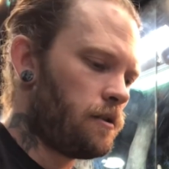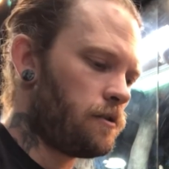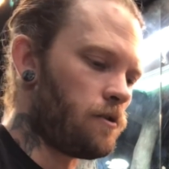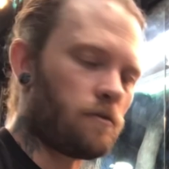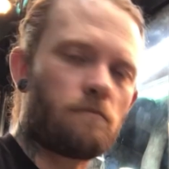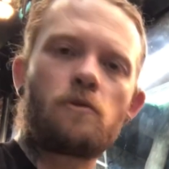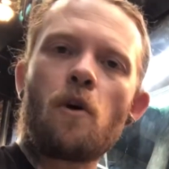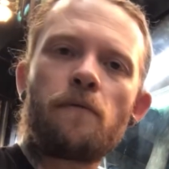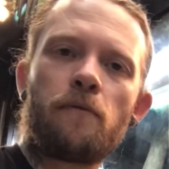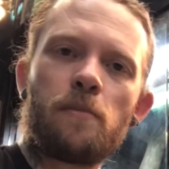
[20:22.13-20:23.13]
you know,
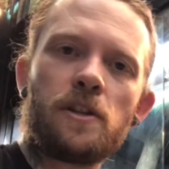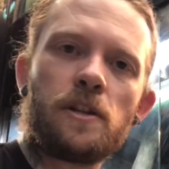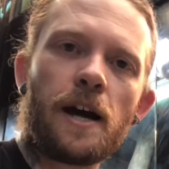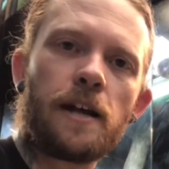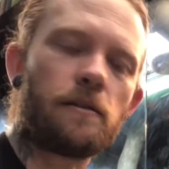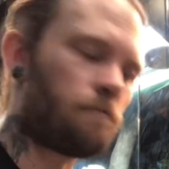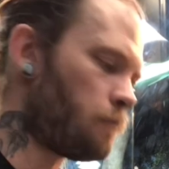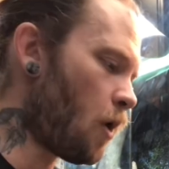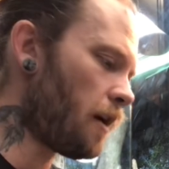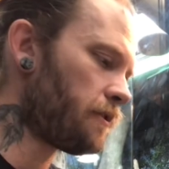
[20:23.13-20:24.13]
God forbid you had
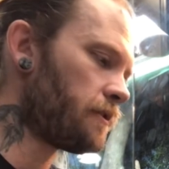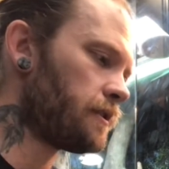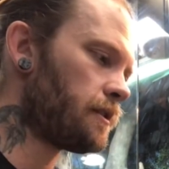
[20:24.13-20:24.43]
pythons